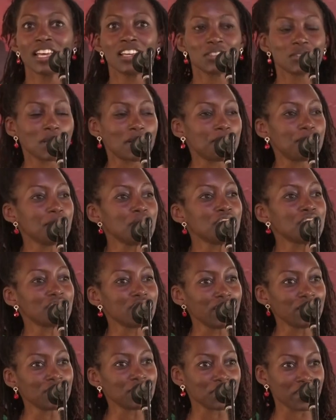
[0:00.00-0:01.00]
So I've finished
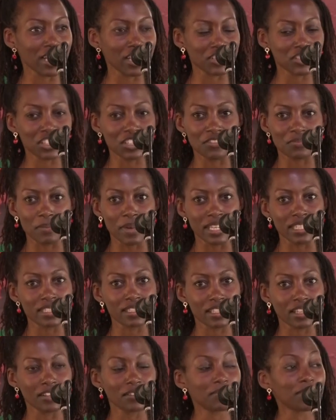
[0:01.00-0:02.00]
the introduction of
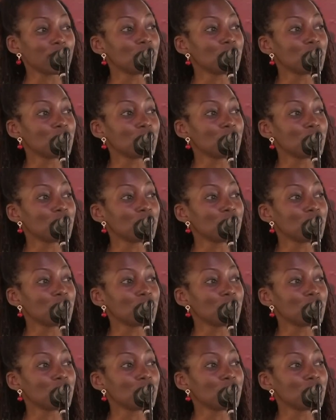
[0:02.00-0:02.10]
myself